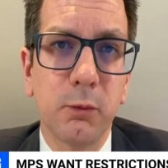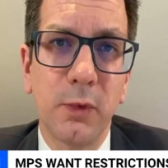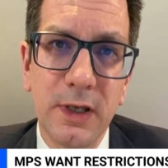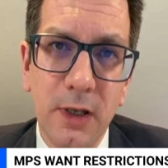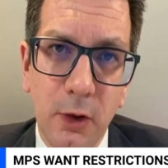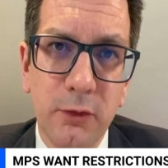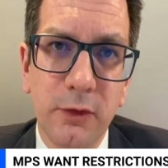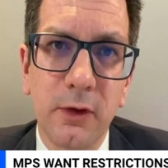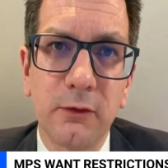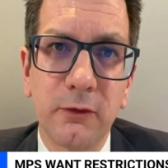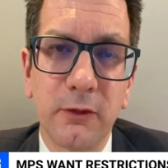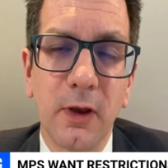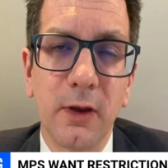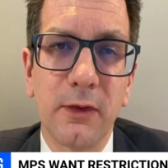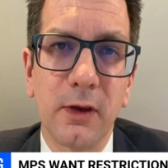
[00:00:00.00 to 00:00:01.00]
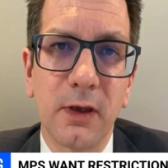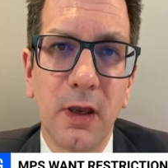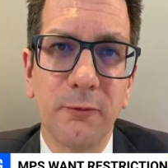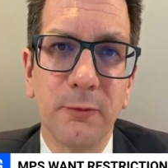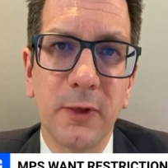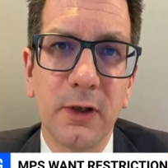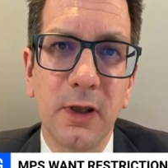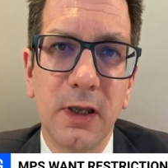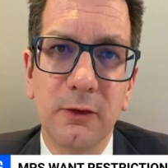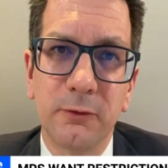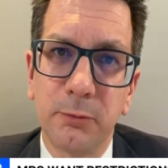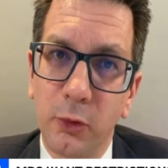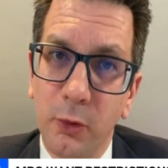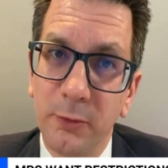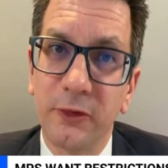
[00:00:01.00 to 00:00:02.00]
we know that uh, the government is
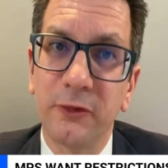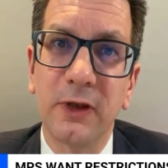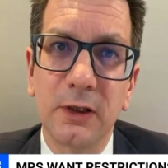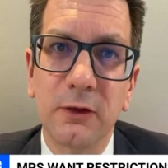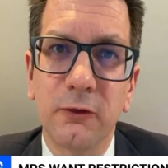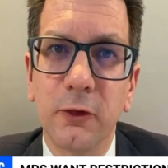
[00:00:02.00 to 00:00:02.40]
promising